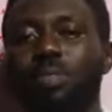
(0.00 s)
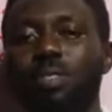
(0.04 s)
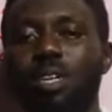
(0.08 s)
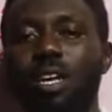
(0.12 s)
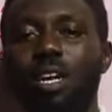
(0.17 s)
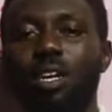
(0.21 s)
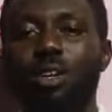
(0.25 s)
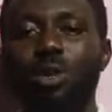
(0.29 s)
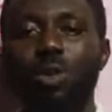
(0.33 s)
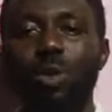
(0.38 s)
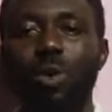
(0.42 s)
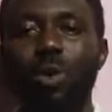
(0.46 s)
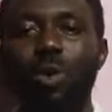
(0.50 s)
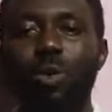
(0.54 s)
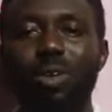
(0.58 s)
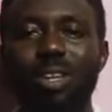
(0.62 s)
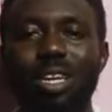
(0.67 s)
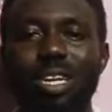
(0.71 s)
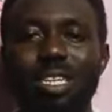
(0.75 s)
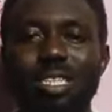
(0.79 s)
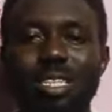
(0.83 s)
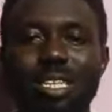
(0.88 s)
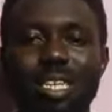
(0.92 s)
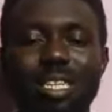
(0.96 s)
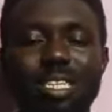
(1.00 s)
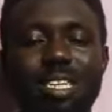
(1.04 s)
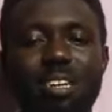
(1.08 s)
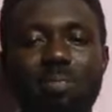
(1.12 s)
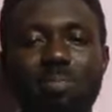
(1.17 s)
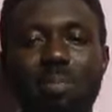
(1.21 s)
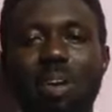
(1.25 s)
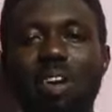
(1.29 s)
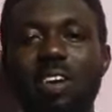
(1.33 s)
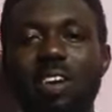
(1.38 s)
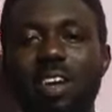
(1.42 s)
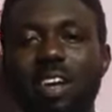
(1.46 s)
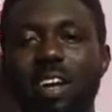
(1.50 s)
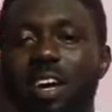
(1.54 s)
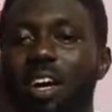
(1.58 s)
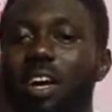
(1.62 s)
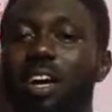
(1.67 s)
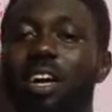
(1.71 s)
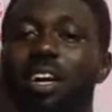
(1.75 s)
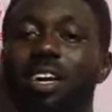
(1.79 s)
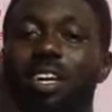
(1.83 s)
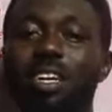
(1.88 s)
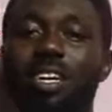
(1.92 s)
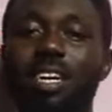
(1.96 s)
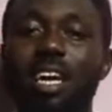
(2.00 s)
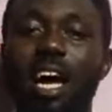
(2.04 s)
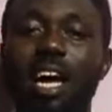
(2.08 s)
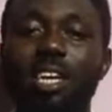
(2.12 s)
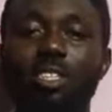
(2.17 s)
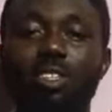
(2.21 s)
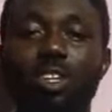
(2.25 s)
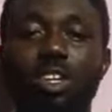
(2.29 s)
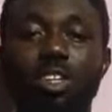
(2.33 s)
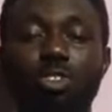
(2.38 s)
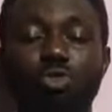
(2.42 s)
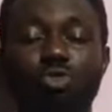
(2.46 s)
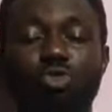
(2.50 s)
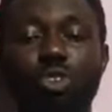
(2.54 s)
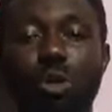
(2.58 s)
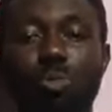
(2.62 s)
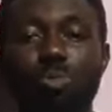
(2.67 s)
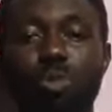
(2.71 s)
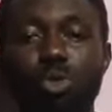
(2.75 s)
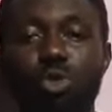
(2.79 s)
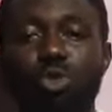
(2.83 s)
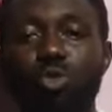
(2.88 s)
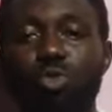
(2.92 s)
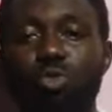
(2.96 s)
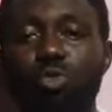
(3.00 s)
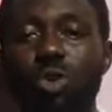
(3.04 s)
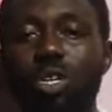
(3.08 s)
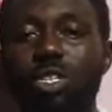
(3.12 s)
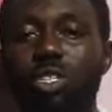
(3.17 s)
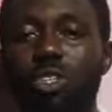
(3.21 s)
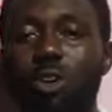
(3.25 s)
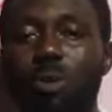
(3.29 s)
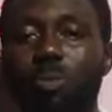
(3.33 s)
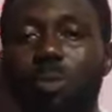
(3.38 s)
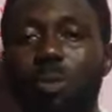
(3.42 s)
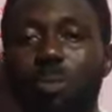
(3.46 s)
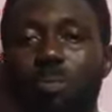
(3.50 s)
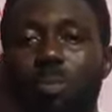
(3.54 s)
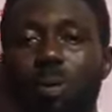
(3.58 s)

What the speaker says: and all, and then the America actually dropped 2 atomic